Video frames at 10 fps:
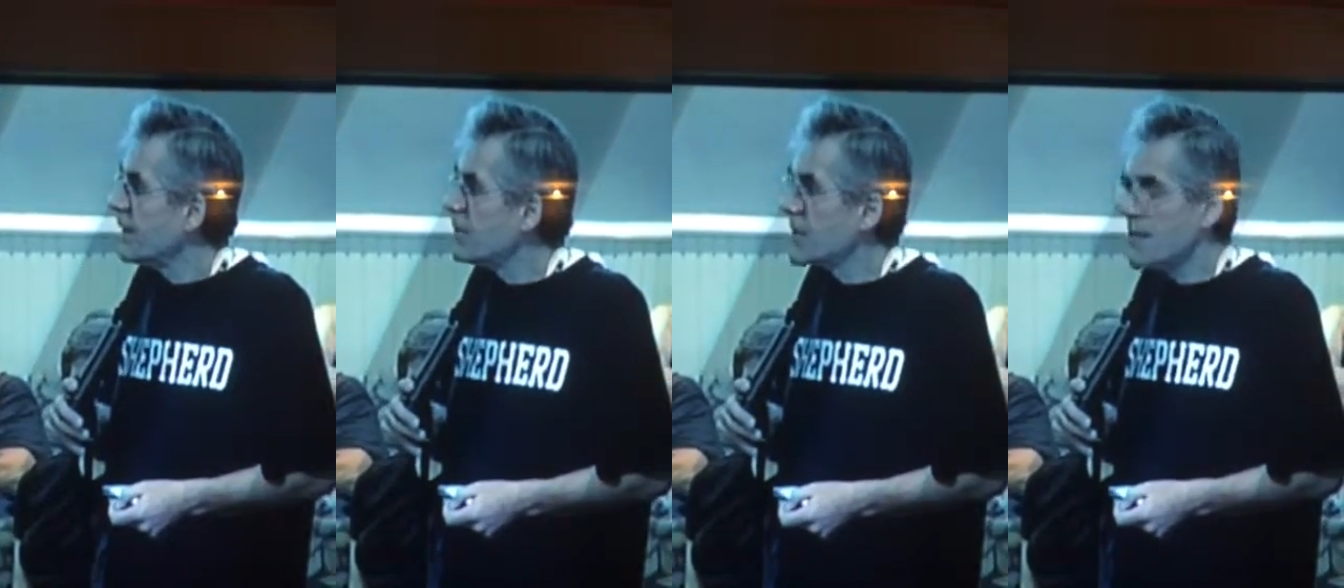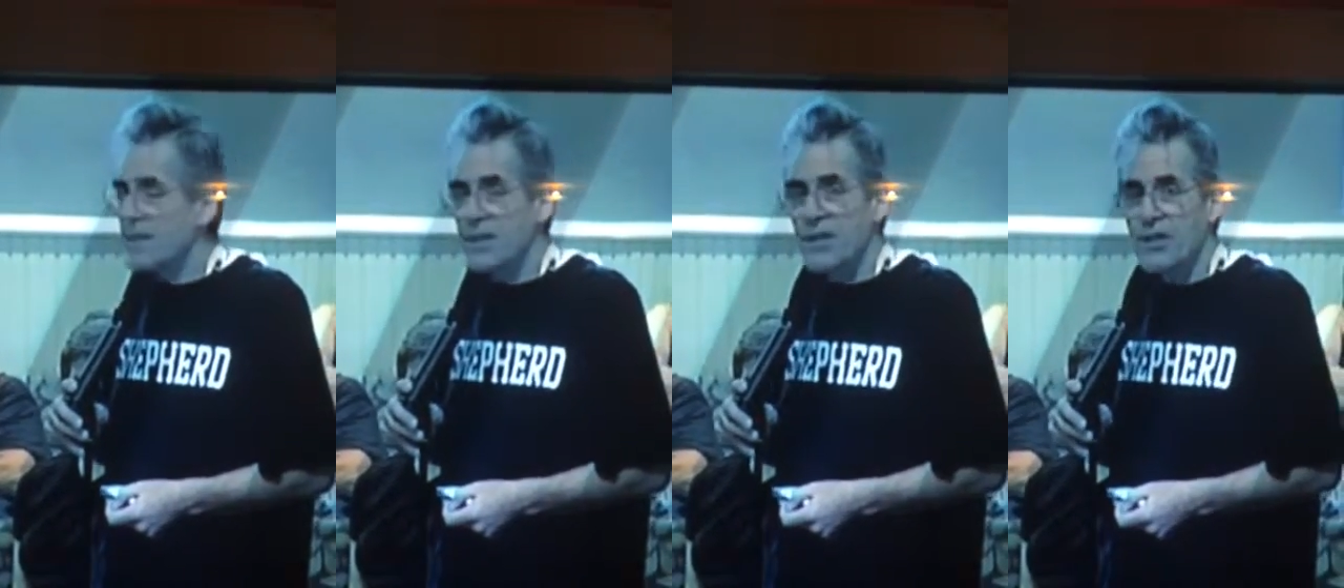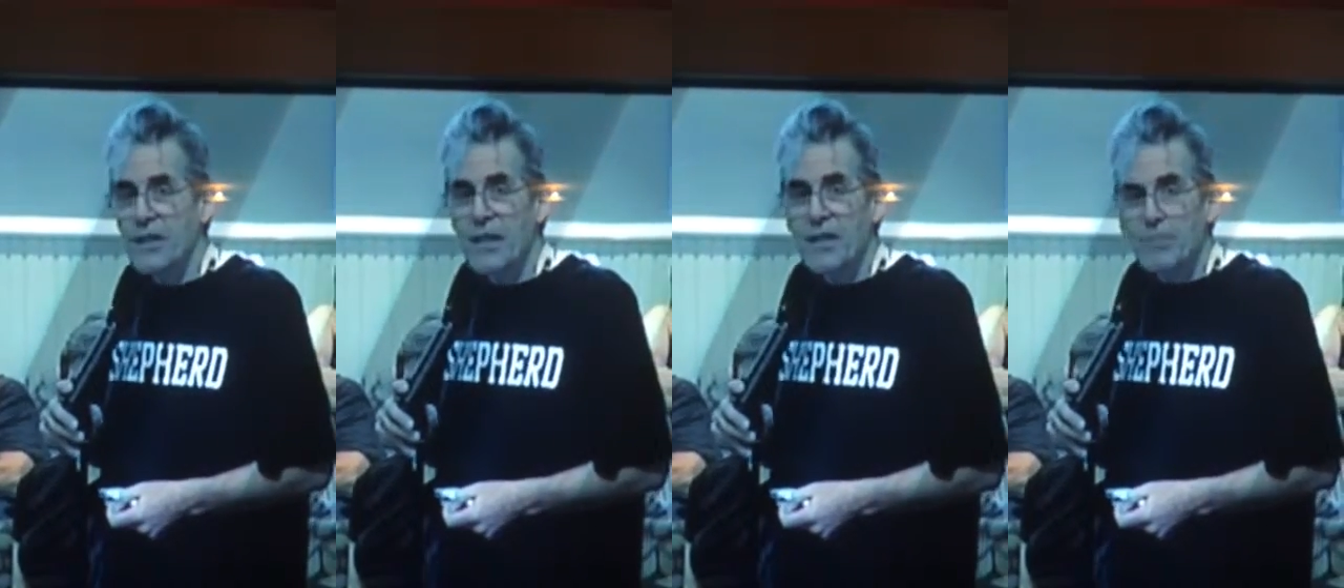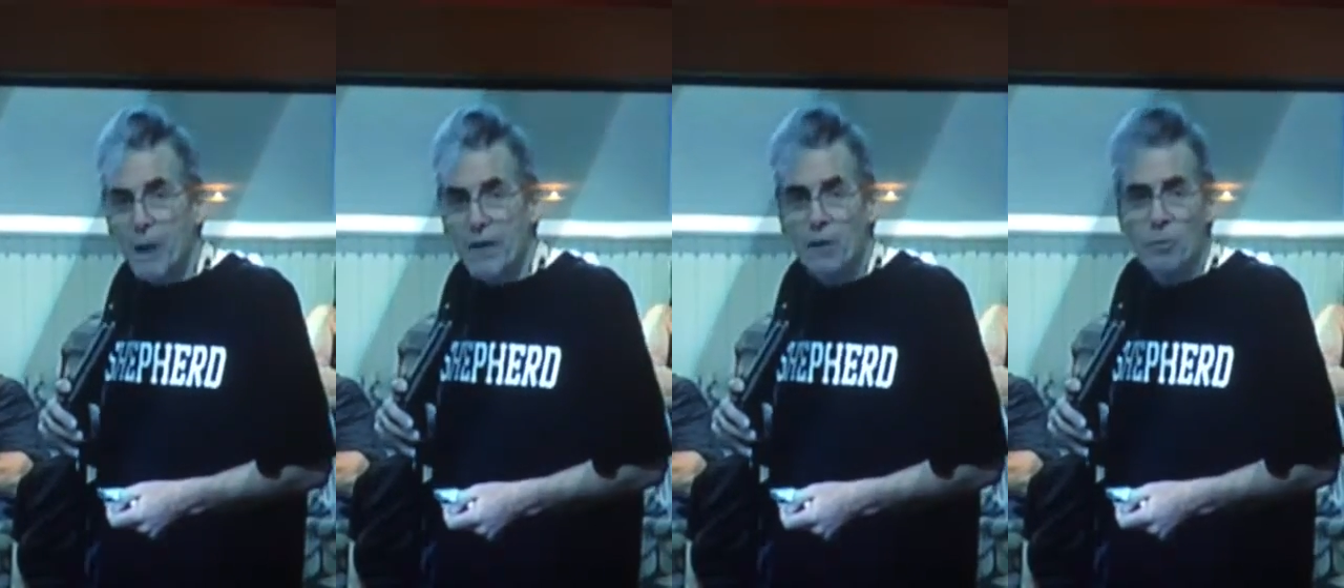There was a decision against
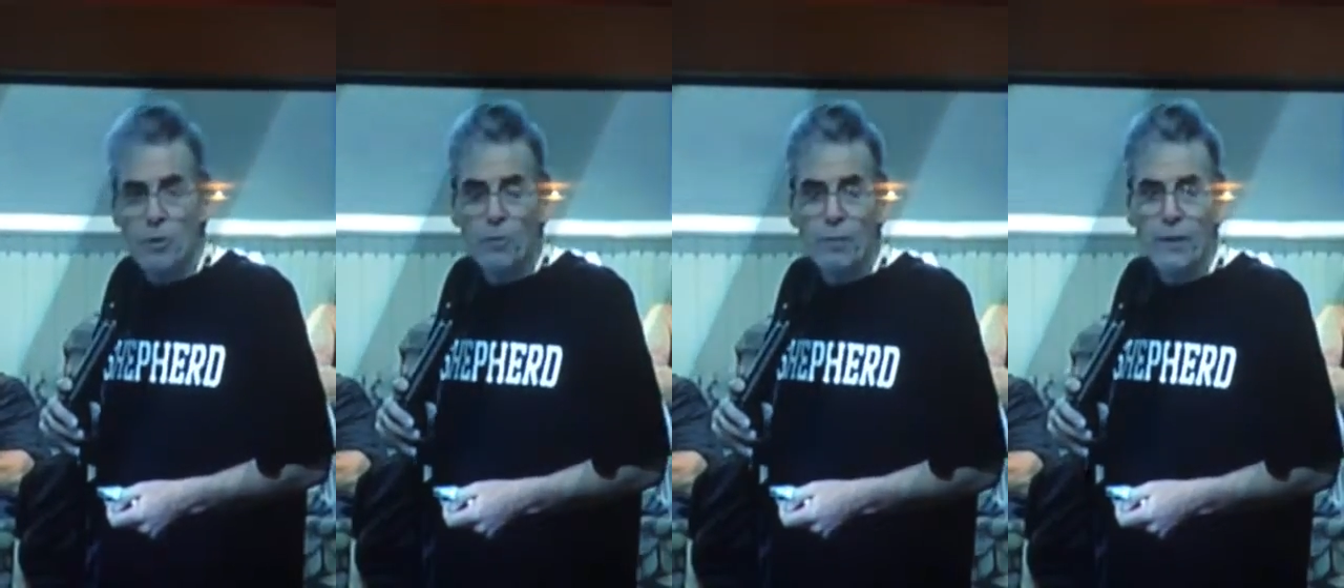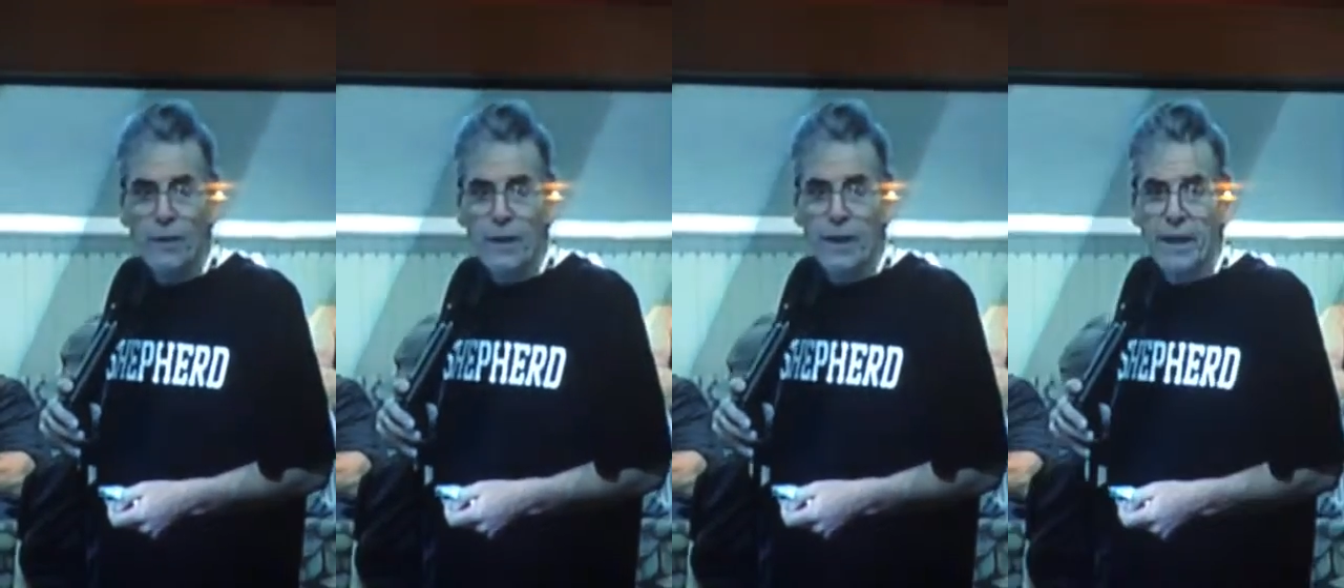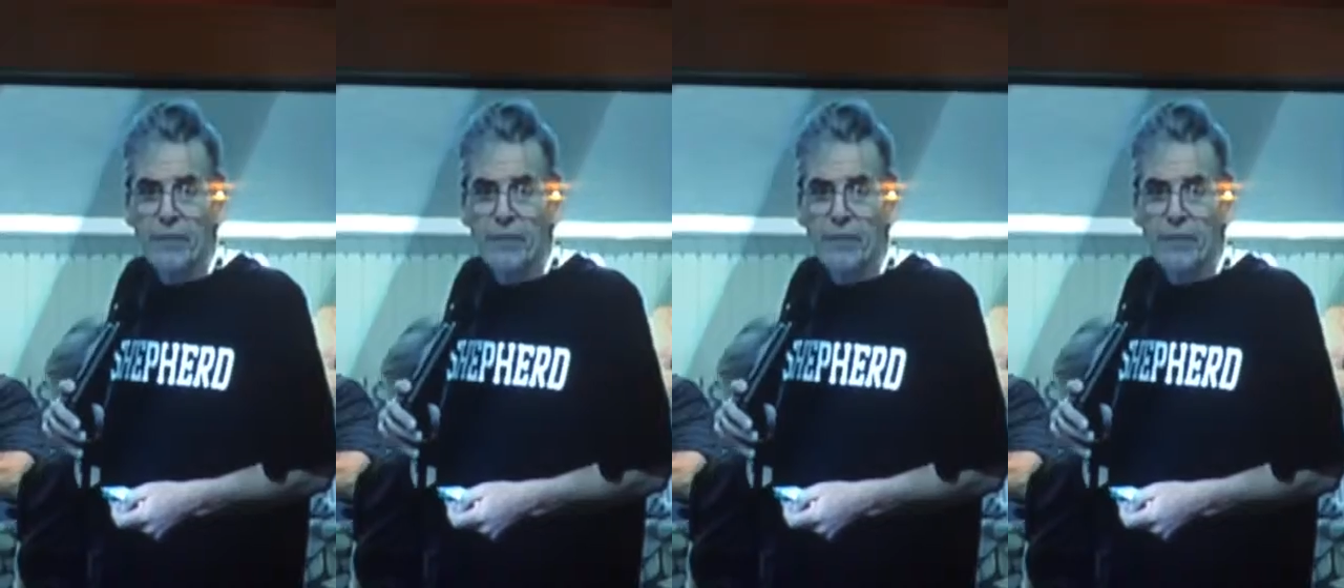Michael Bloomberg